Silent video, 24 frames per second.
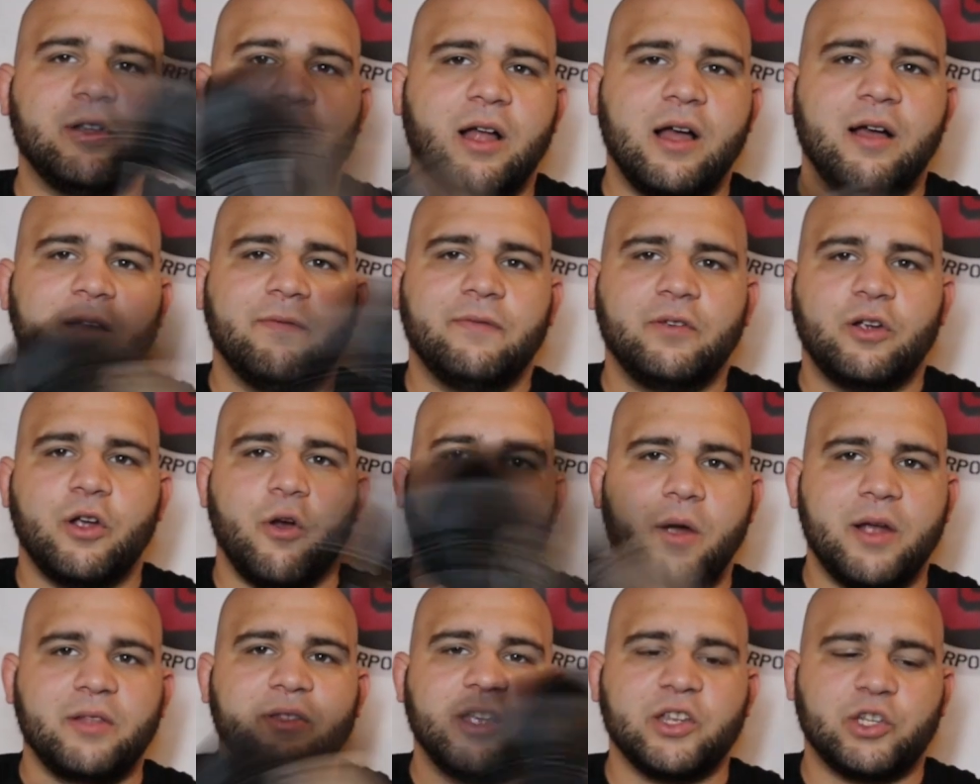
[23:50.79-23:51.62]
glove
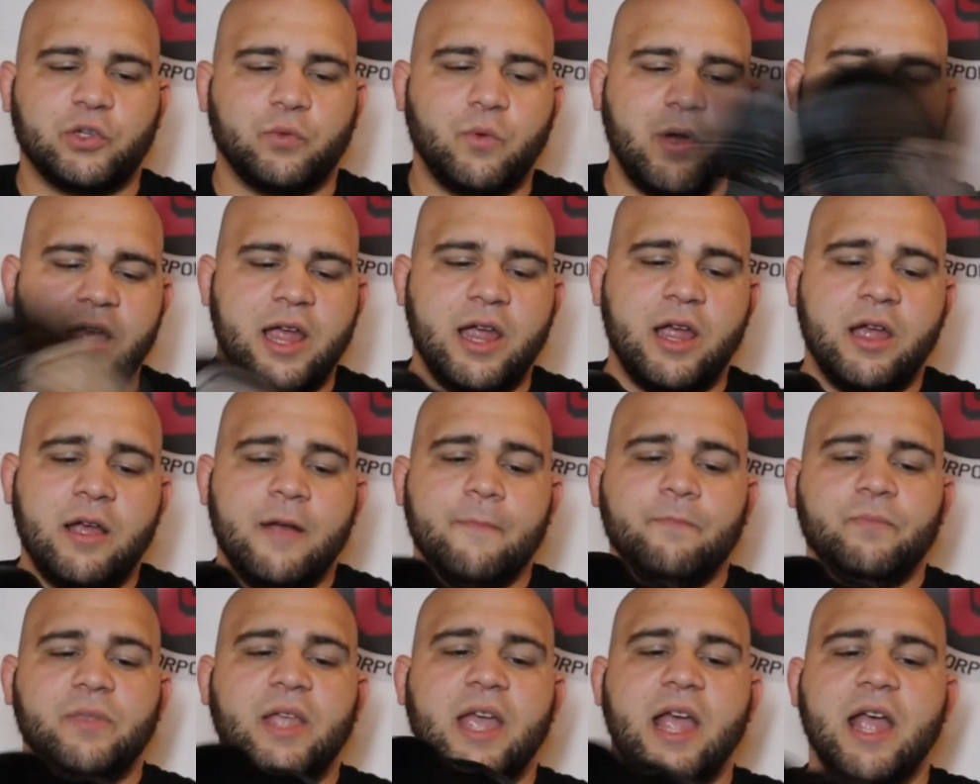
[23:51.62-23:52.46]
going this way,
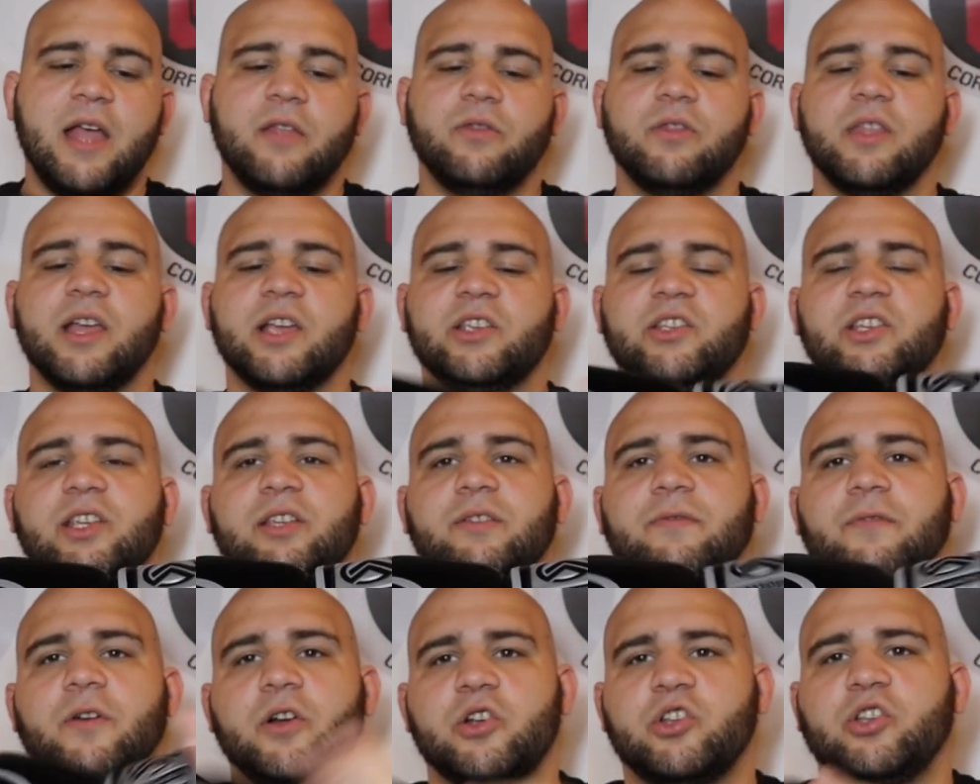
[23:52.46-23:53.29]
and this
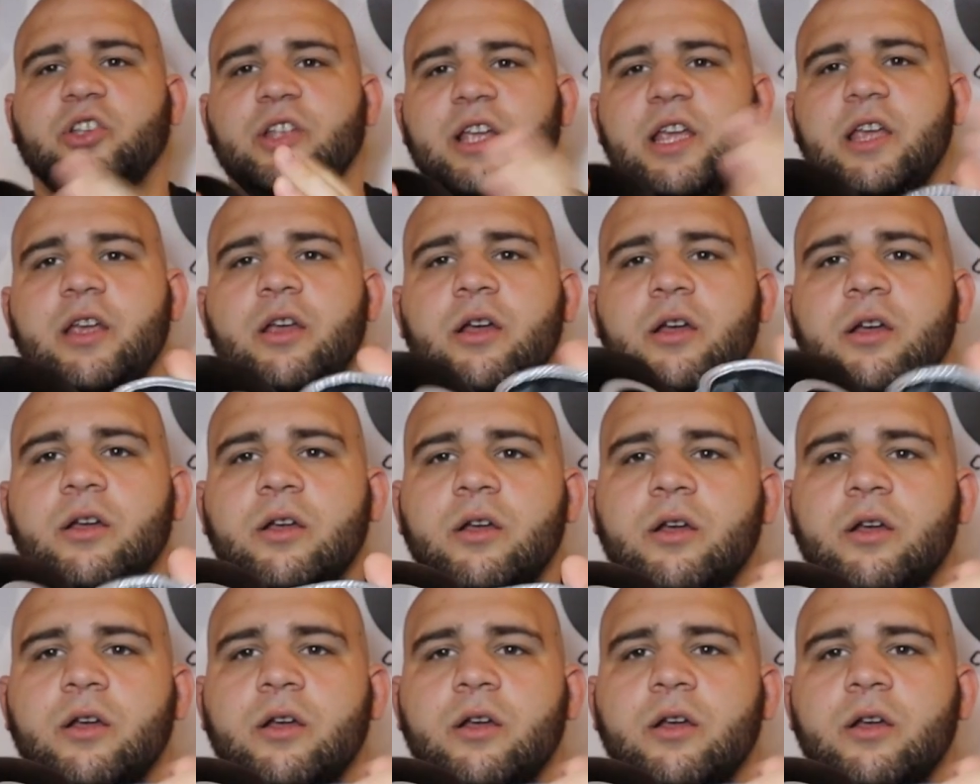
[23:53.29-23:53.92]
is virtually